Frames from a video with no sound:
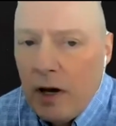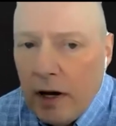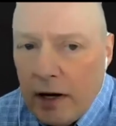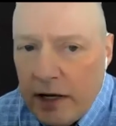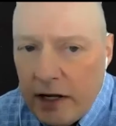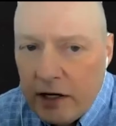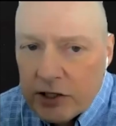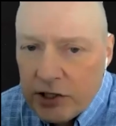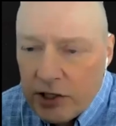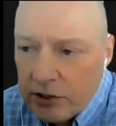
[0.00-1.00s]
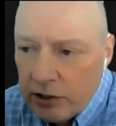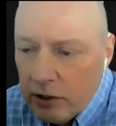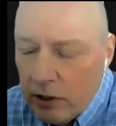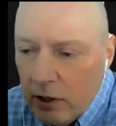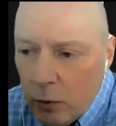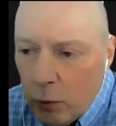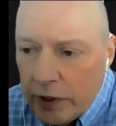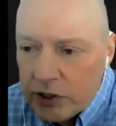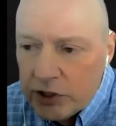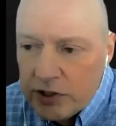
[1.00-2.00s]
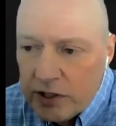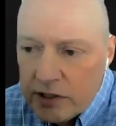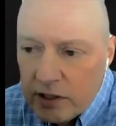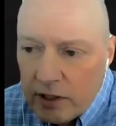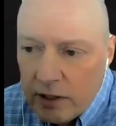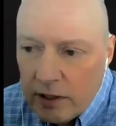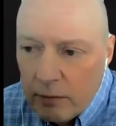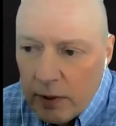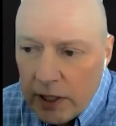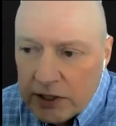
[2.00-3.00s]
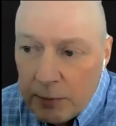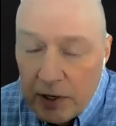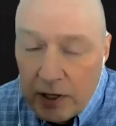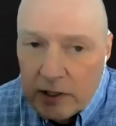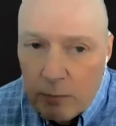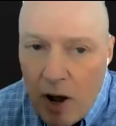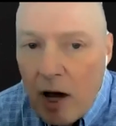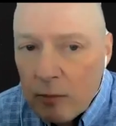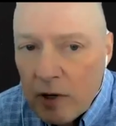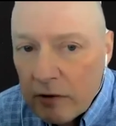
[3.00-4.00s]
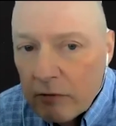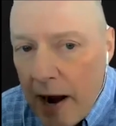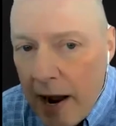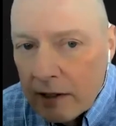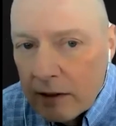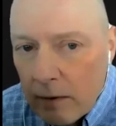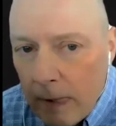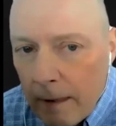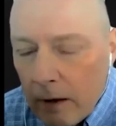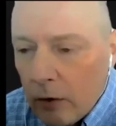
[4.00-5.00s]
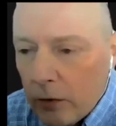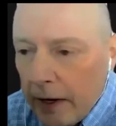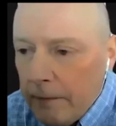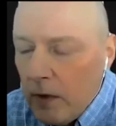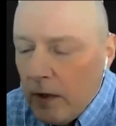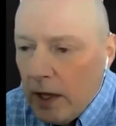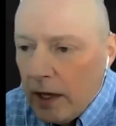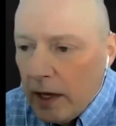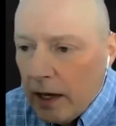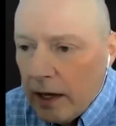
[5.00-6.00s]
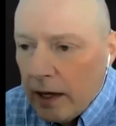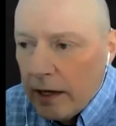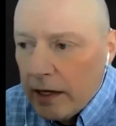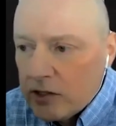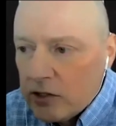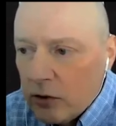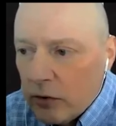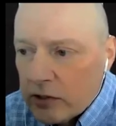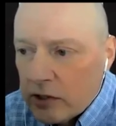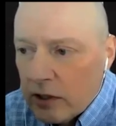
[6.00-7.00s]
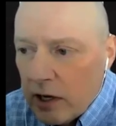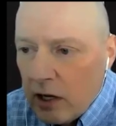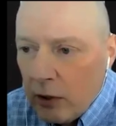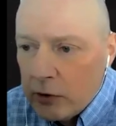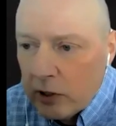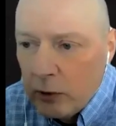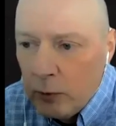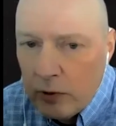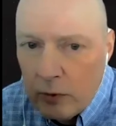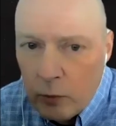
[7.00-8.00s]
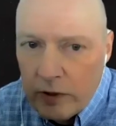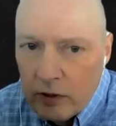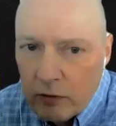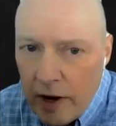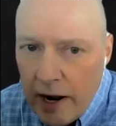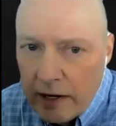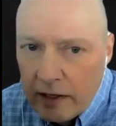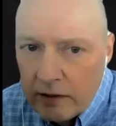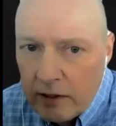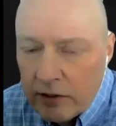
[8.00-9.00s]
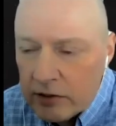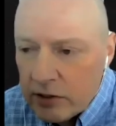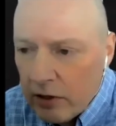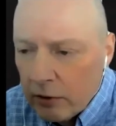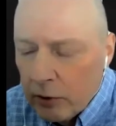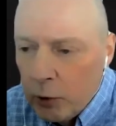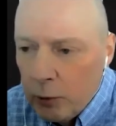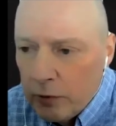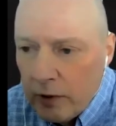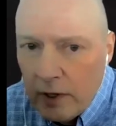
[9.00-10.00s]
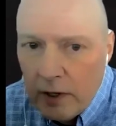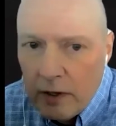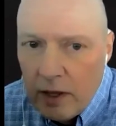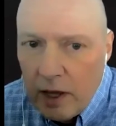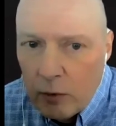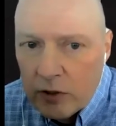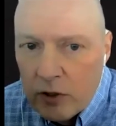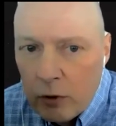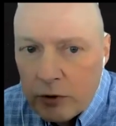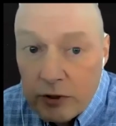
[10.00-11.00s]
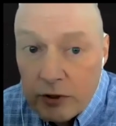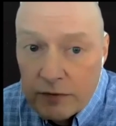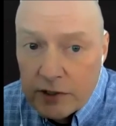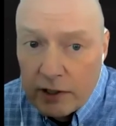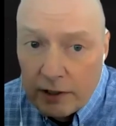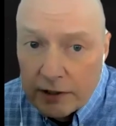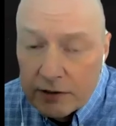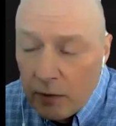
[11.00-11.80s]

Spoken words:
heat exchanger, which sits typically in the bottom of the rack. Okay. And so there's a closed loop within the rack. And then there's another loop that would go to your facilities.